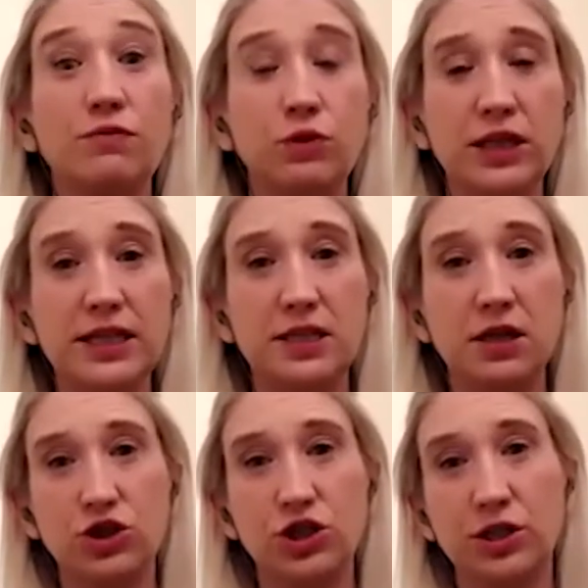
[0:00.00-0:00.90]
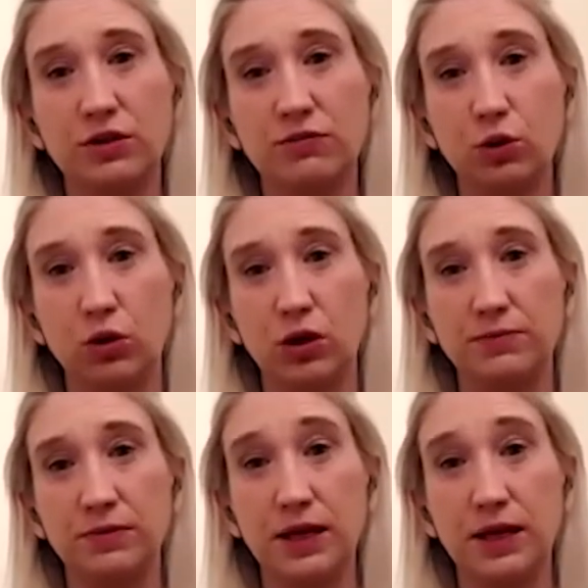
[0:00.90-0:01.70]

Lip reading: fully touching the floor.